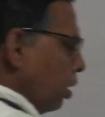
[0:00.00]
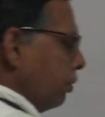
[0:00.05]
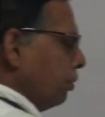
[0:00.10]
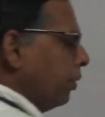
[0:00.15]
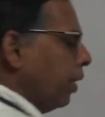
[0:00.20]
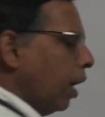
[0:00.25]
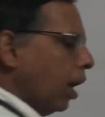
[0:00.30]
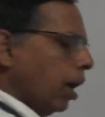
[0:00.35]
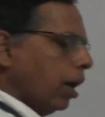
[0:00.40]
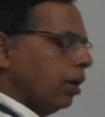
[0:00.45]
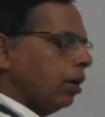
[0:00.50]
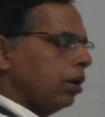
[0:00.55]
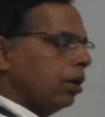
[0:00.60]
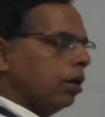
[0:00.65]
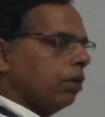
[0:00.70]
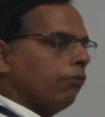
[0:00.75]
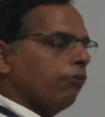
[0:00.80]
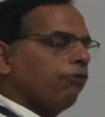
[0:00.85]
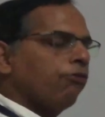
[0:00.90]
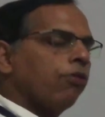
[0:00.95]
Then
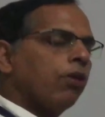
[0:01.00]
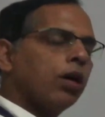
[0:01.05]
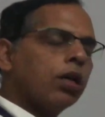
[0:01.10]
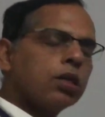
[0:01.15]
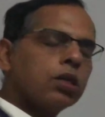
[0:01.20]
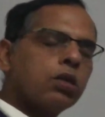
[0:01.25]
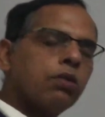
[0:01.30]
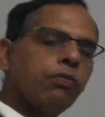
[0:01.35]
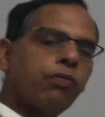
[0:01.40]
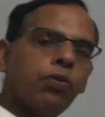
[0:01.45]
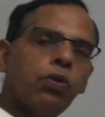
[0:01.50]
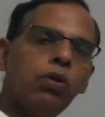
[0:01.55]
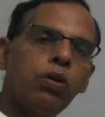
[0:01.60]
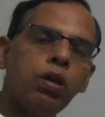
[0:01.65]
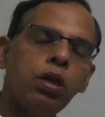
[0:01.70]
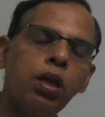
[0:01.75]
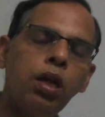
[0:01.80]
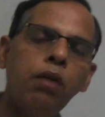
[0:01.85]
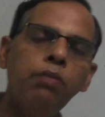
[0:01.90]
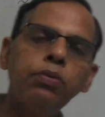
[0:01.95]
first of
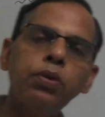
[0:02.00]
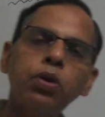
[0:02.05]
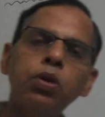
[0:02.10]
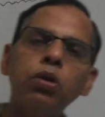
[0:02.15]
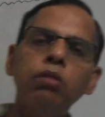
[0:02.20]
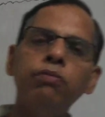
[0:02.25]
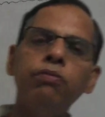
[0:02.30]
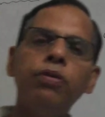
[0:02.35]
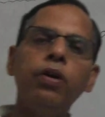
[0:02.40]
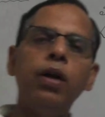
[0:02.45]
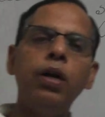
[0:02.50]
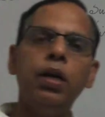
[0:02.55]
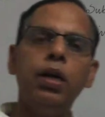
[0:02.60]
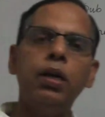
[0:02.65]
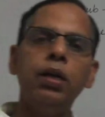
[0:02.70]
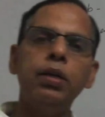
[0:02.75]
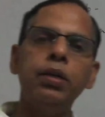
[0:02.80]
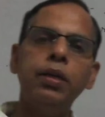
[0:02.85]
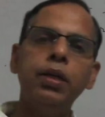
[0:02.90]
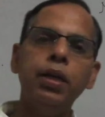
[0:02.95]
all you have to
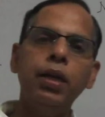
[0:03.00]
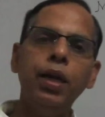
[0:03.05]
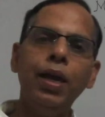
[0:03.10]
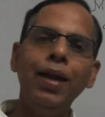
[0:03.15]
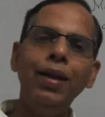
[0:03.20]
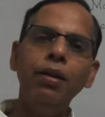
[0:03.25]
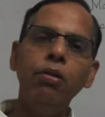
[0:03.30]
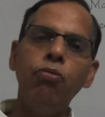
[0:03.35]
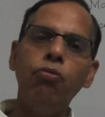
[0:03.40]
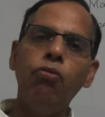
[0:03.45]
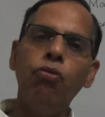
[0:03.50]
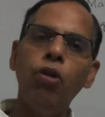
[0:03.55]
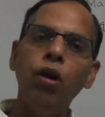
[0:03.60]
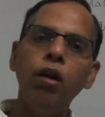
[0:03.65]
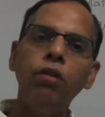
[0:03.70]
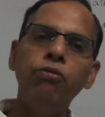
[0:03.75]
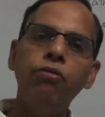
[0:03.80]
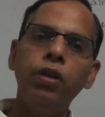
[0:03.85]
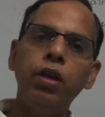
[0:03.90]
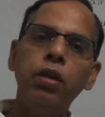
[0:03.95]
convert any
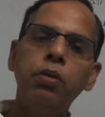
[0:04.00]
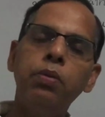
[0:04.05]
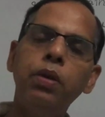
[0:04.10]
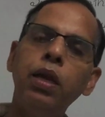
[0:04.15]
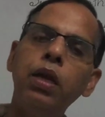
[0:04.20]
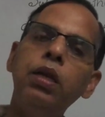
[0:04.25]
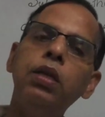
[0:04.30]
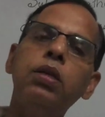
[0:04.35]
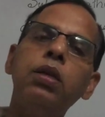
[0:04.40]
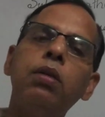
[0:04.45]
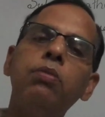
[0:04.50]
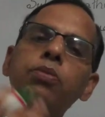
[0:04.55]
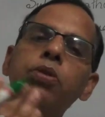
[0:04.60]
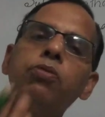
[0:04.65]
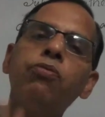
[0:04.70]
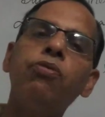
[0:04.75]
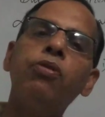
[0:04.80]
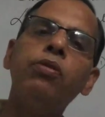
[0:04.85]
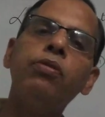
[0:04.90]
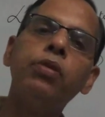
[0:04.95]
one variable in terms
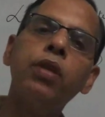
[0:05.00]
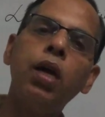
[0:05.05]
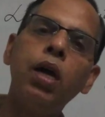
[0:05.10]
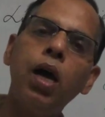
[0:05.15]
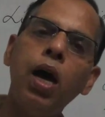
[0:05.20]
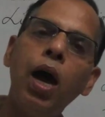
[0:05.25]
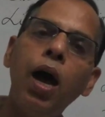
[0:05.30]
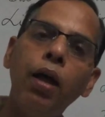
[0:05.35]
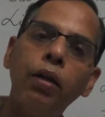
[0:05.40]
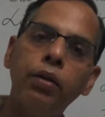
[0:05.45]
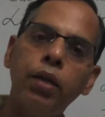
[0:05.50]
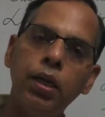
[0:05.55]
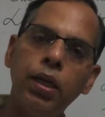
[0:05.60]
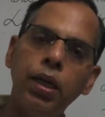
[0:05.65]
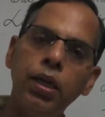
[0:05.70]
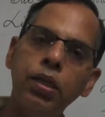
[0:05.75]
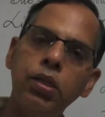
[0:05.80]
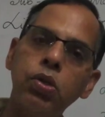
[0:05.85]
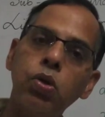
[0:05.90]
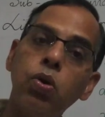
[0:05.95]
of the other.
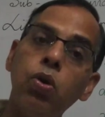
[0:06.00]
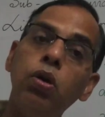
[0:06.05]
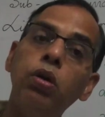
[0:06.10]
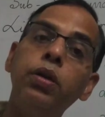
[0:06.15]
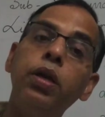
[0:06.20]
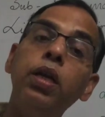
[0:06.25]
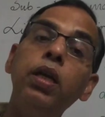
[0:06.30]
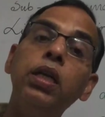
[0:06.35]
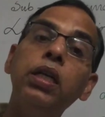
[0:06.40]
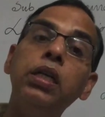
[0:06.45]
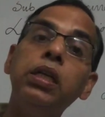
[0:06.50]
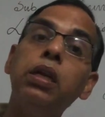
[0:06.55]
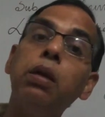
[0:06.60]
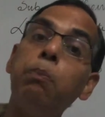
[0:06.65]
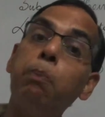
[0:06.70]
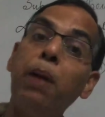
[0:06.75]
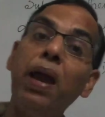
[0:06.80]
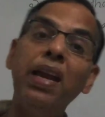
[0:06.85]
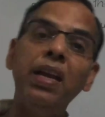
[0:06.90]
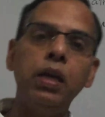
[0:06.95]
That is called the
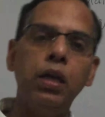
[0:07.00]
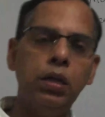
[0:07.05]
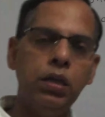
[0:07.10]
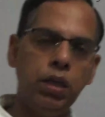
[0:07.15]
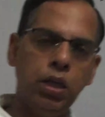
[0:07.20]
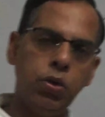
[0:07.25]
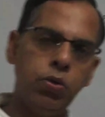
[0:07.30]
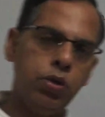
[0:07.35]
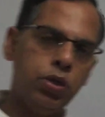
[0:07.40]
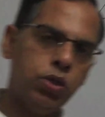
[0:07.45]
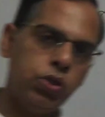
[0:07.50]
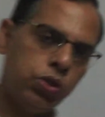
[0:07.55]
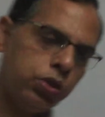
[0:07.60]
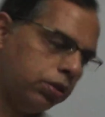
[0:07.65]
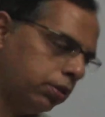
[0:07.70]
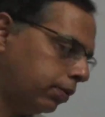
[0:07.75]
dependent equation.